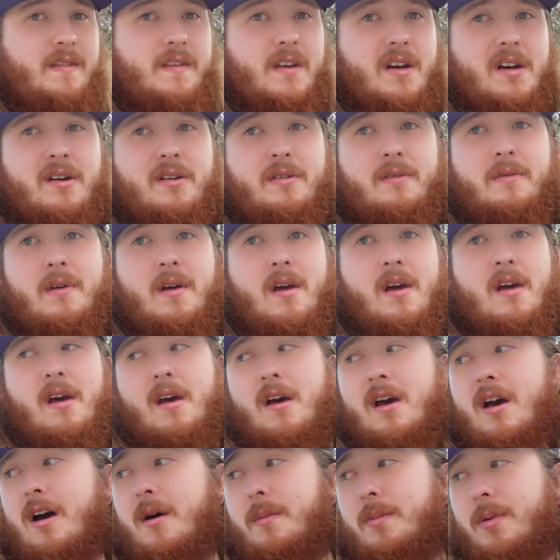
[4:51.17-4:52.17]
So
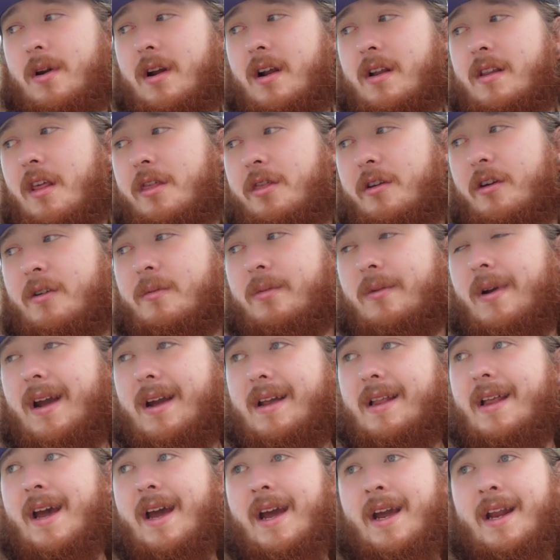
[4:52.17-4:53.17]
I'll put on the third
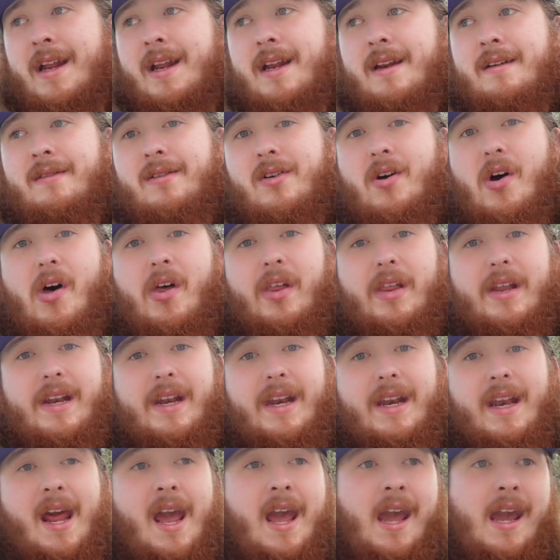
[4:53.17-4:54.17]
brake light and call it
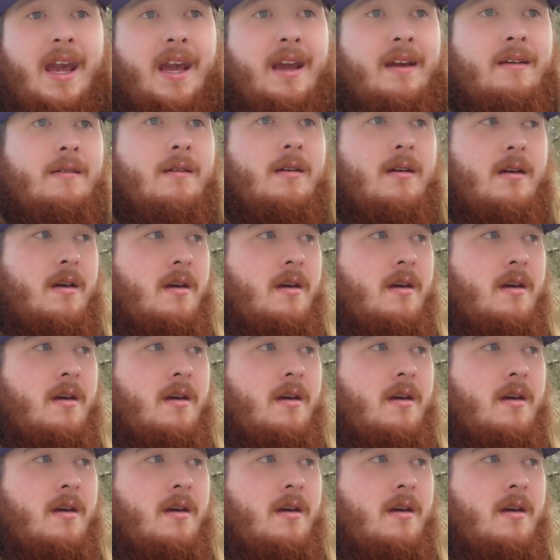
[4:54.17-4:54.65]
a day.